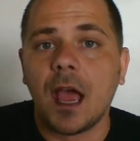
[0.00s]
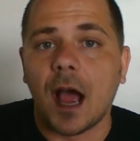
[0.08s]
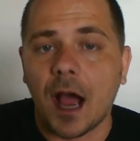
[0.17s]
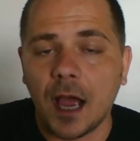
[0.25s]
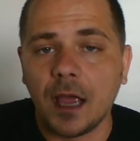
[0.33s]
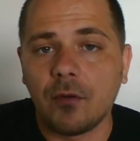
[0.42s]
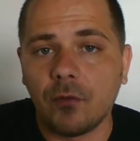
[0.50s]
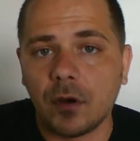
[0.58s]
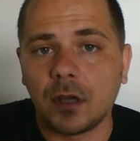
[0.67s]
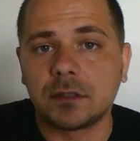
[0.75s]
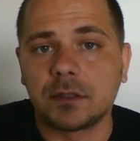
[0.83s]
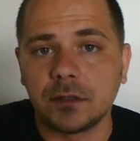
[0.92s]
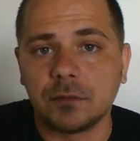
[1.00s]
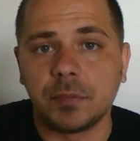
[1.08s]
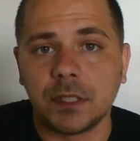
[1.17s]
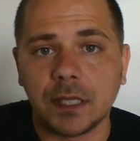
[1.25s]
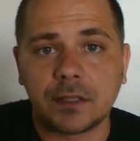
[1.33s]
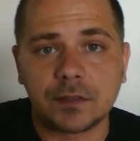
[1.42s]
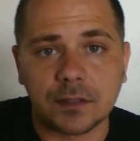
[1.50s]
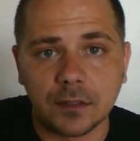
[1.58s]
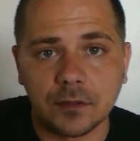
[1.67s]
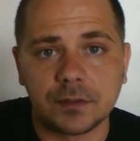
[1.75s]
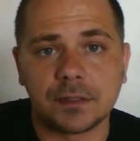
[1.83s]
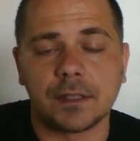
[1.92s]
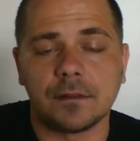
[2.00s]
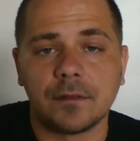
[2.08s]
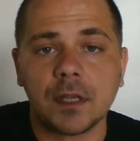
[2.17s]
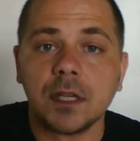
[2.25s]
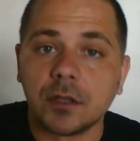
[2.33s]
I want to be exclusive.